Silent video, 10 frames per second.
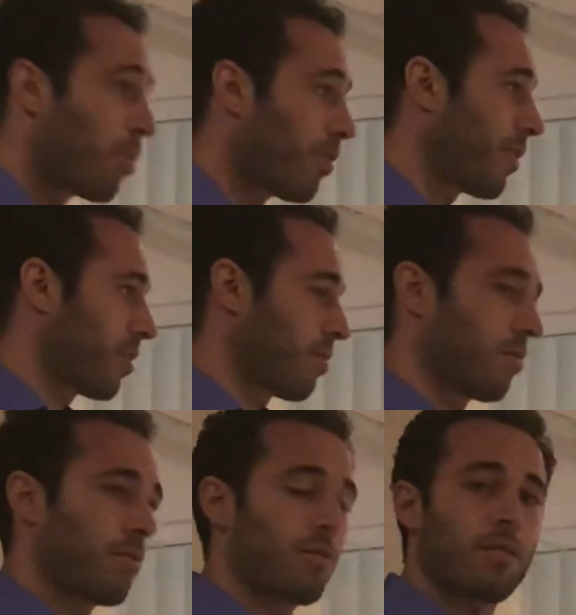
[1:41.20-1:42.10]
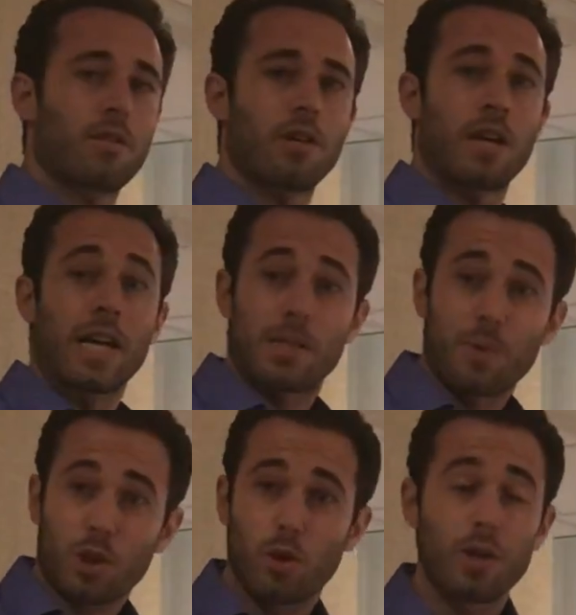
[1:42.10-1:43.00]
perfect?
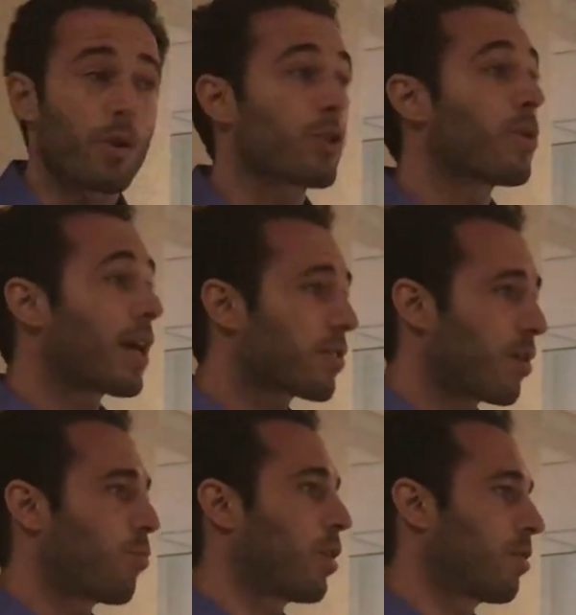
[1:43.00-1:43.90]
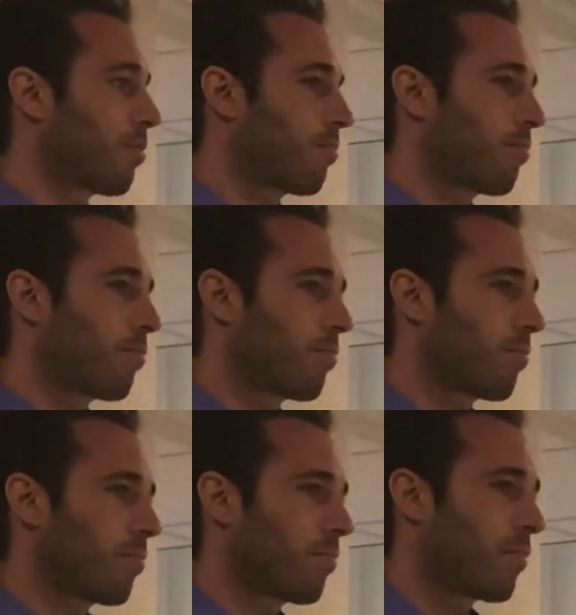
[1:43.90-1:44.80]
Especially when you like someone.
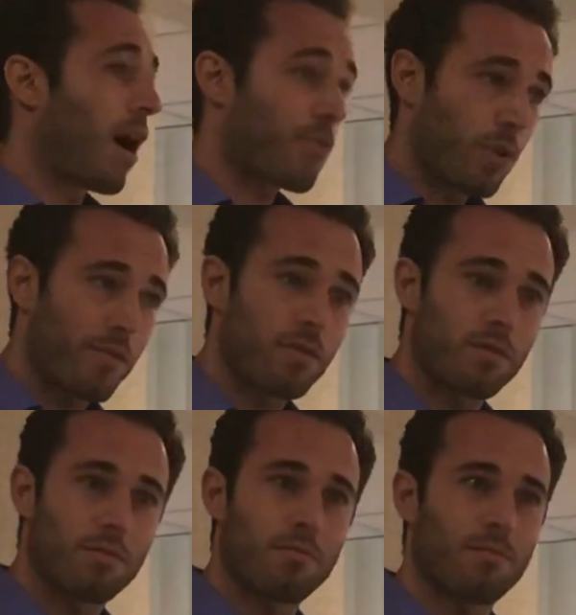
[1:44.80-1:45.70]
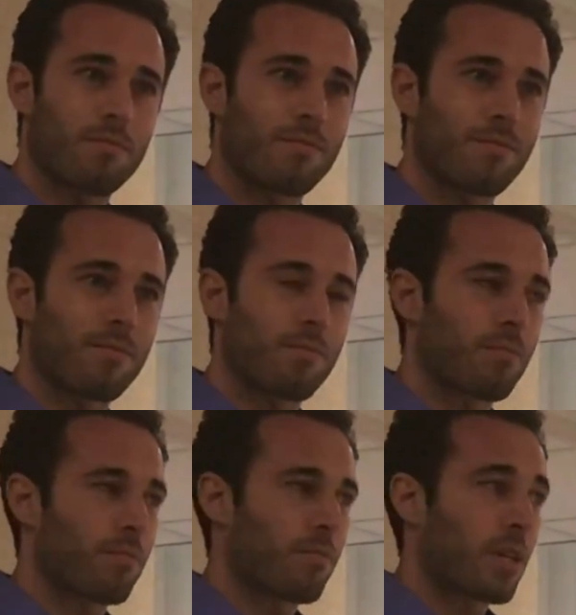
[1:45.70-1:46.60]
Have you ever?
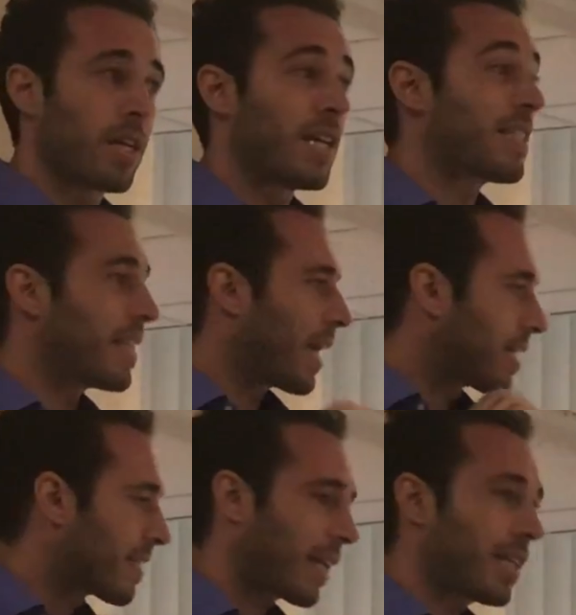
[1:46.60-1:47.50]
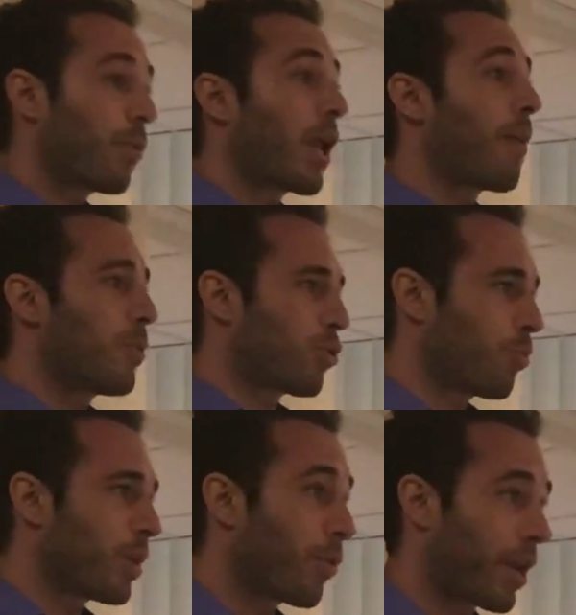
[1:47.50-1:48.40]
It is exactly what happened
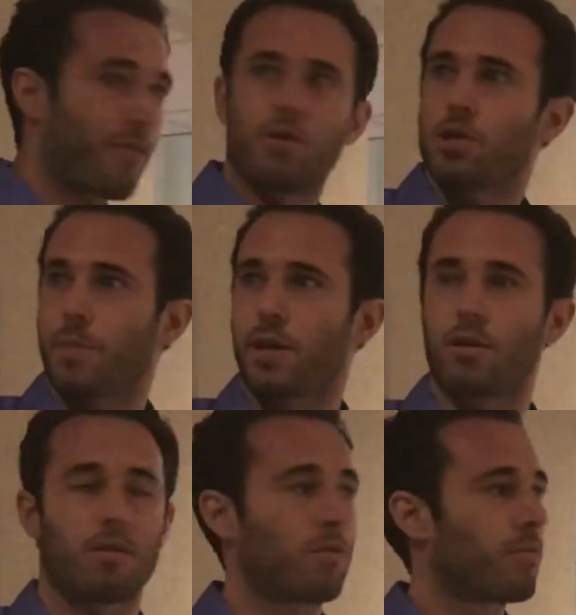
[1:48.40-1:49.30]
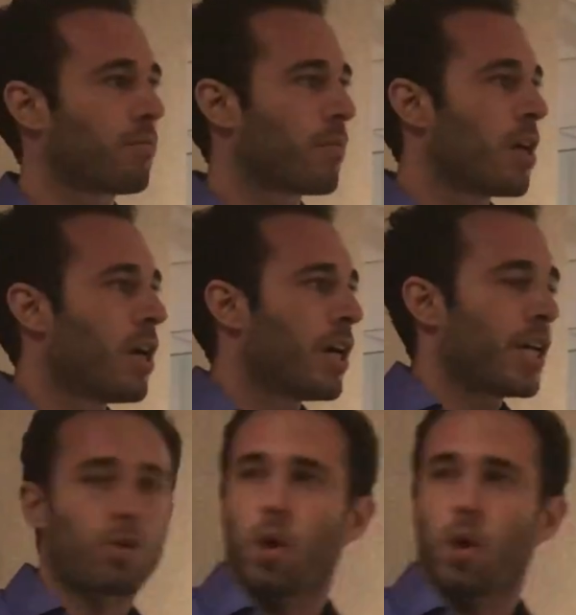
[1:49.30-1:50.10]
to me when I first met her. It